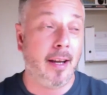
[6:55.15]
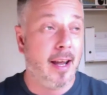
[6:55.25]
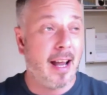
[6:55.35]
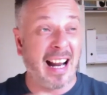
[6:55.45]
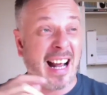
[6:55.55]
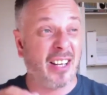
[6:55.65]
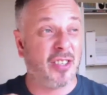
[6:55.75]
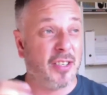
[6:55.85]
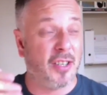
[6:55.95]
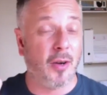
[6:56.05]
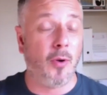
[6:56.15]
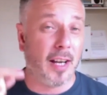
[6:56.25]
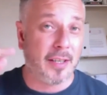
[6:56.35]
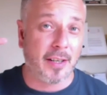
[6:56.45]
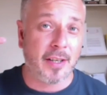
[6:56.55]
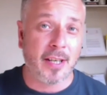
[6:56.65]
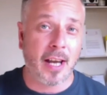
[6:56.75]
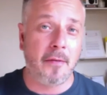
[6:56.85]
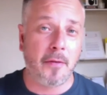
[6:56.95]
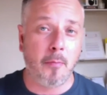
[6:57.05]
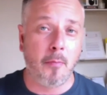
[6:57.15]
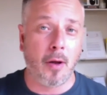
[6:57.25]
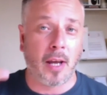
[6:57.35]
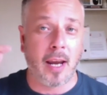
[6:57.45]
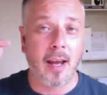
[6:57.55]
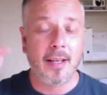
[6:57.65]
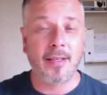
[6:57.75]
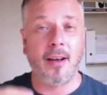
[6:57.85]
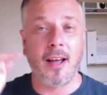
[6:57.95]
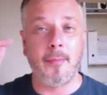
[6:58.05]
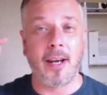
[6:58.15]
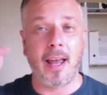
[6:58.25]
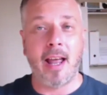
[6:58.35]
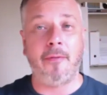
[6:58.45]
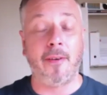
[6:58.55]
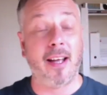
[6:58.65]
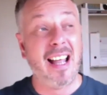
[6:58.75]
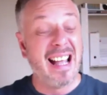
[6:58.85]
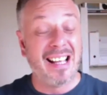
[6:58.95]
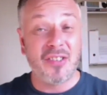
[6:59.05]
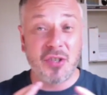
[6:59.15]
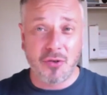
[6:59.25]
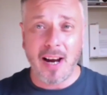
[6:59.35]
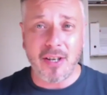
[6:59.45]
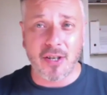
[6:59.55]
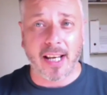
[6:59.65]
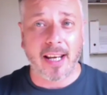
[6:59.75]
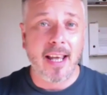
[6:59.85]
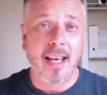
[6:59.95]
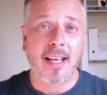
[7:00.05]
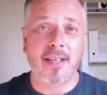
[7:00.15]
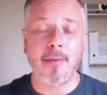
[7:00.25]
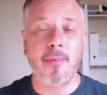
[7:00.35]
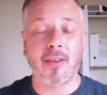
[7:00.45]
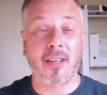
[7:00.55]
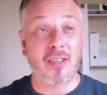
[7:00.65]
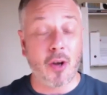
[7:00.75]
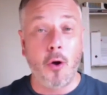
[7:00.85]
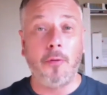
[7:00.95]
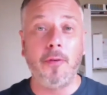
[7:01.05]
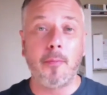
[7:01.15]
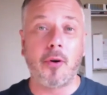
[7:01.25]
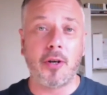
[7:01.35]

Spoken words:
And actually, do you know what? It's going to save you money, time, and effort. And strangely, it's something that is often brushed